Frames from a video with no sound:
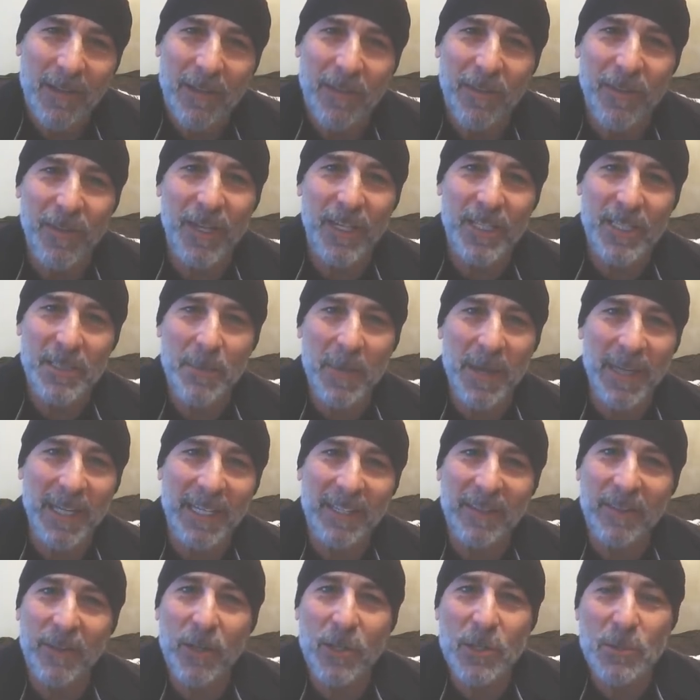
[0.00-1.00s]
thus
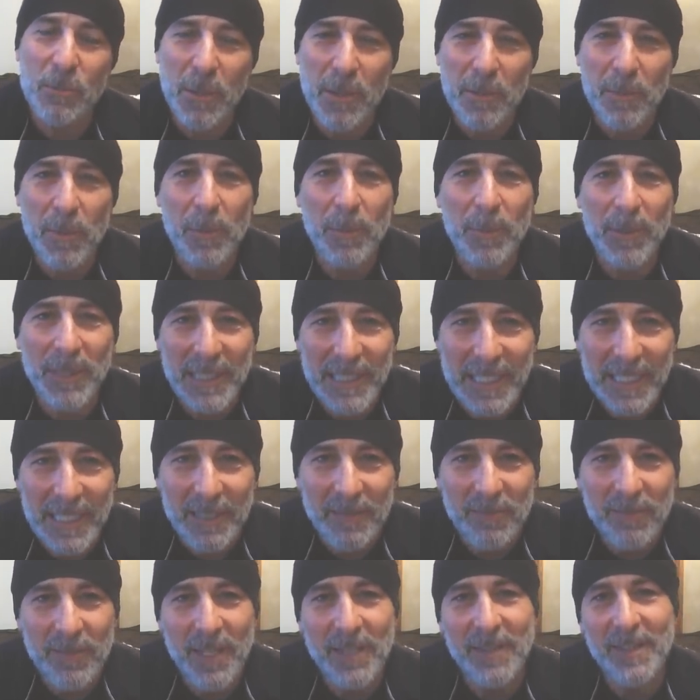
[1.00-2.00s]
making those people
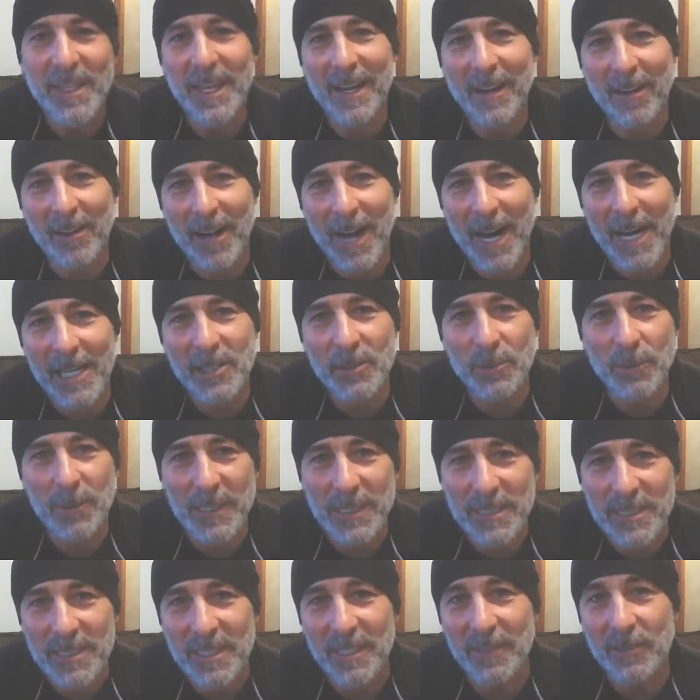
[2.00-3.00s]
believe that they are
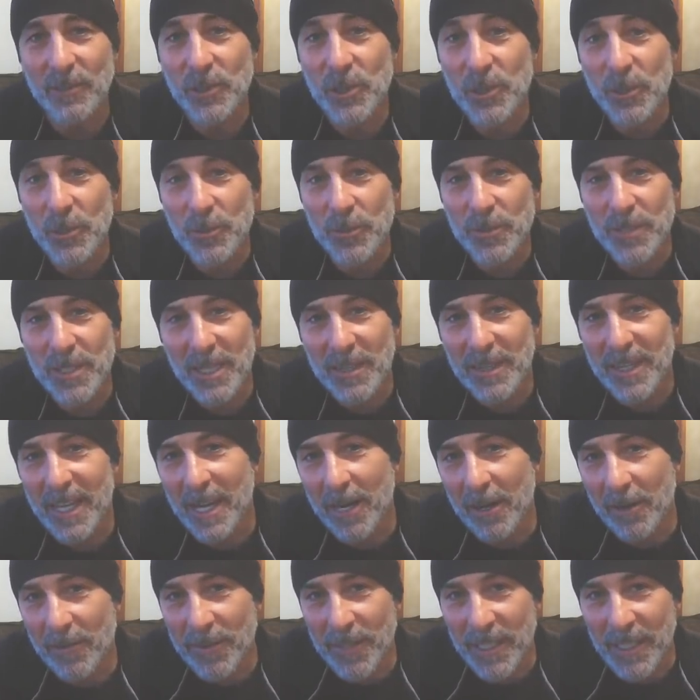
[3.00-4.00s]
actually still Jews, that
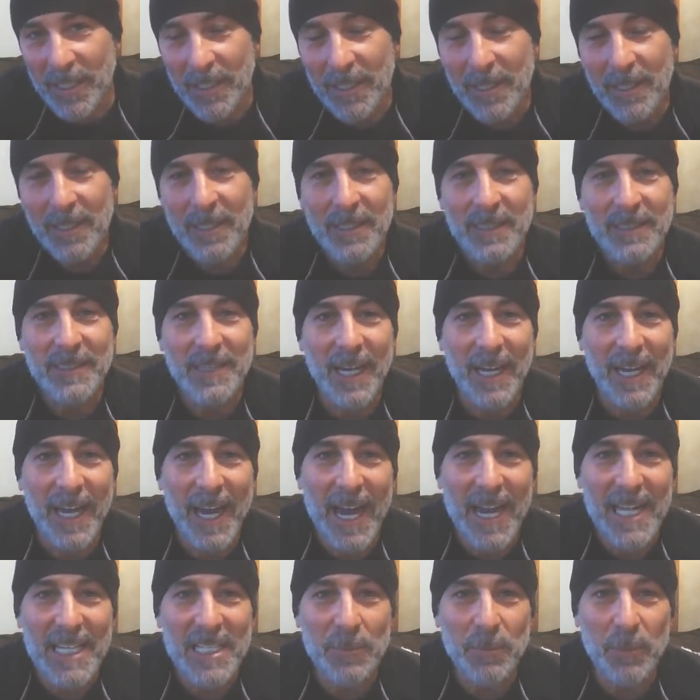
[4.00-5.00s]
they are the
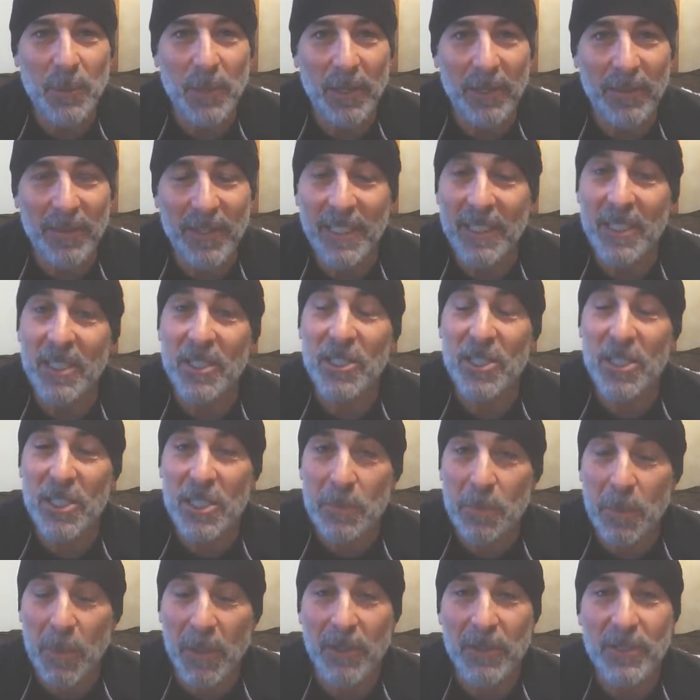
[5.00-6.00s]
diaspora, the
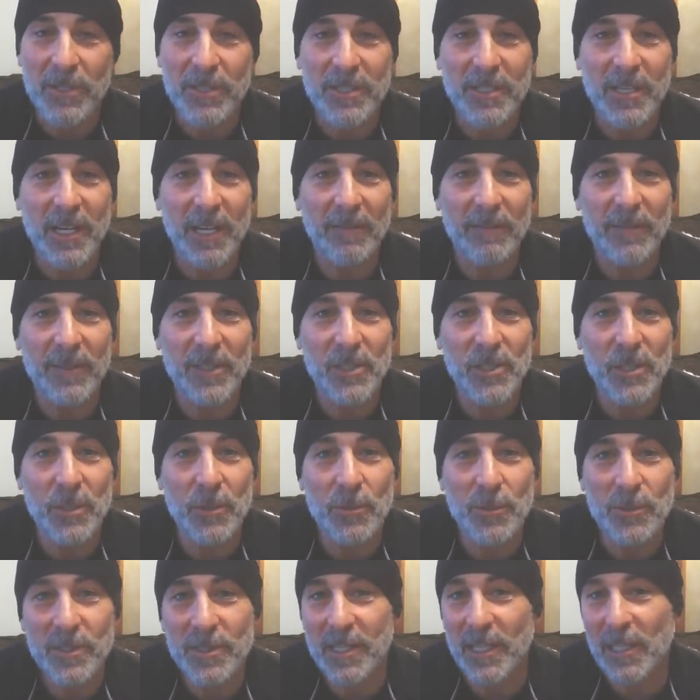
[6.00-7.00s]
dispersed of the
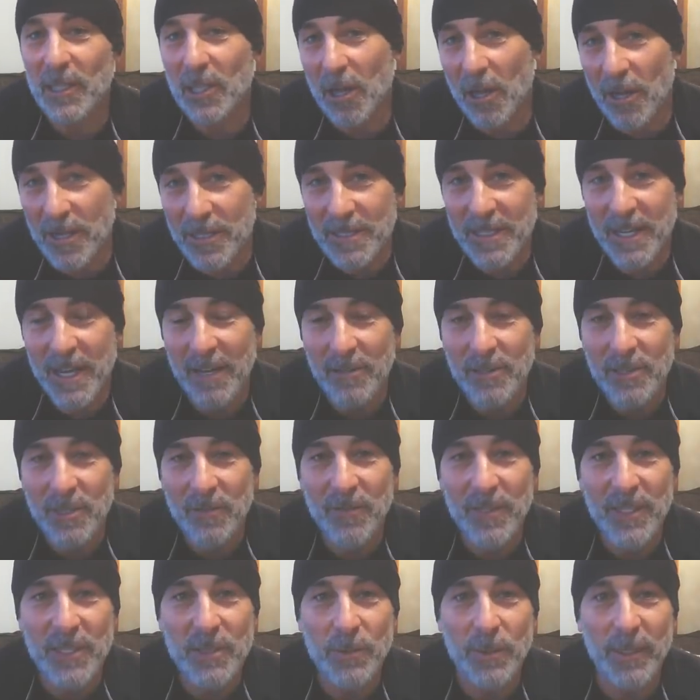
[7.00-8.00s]
Jews, the lost house
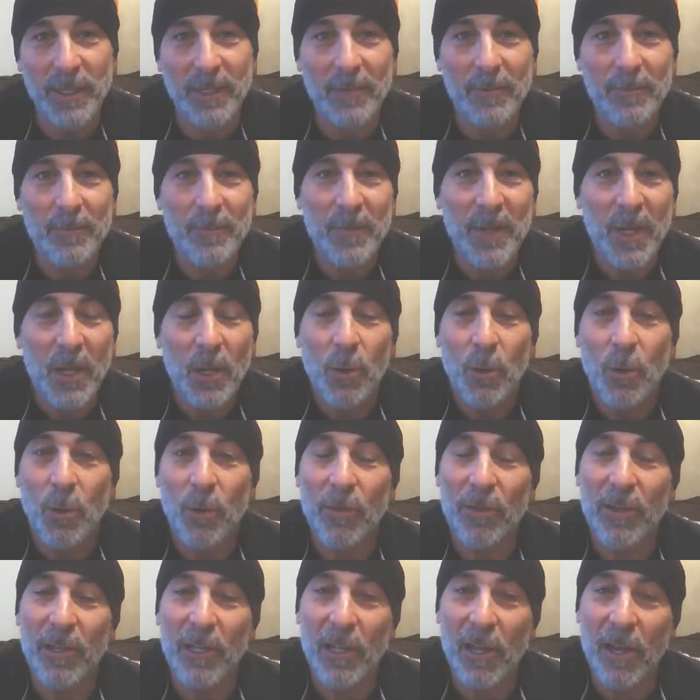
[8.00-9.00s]
of Israel,
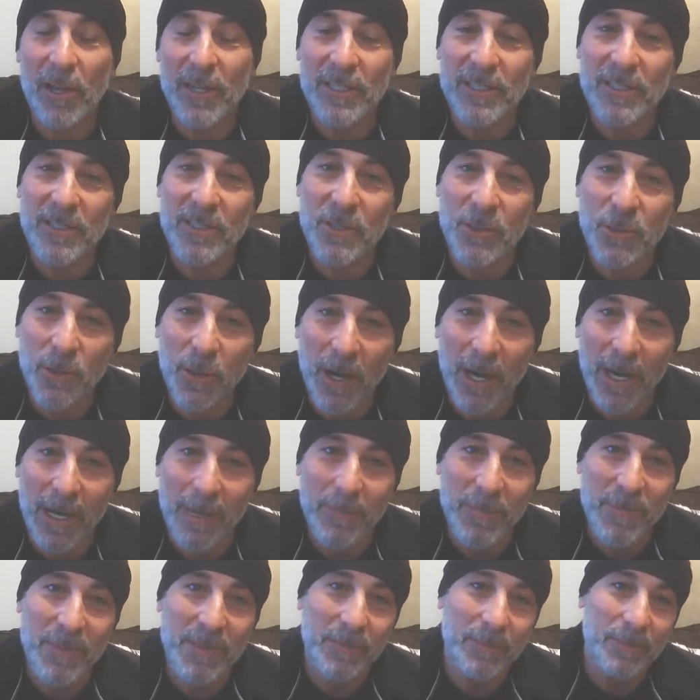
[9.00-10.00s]
or the lost
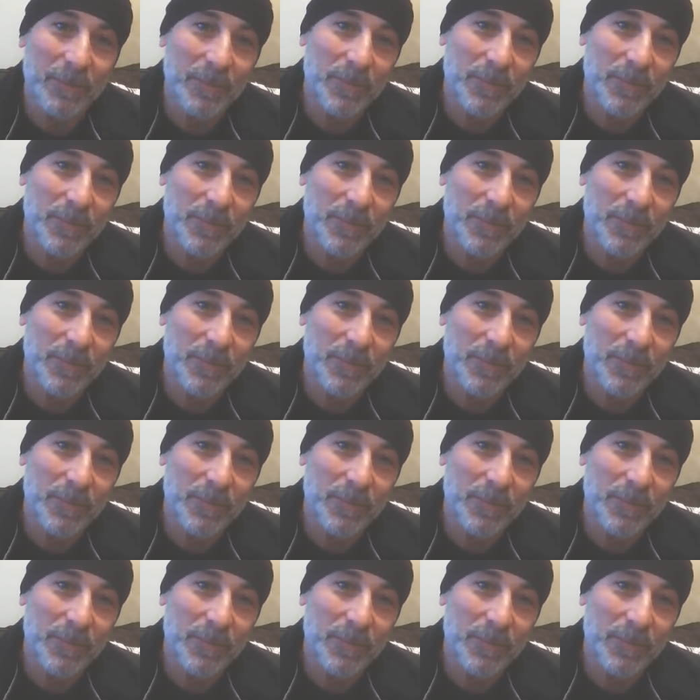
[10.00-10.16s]
tribes.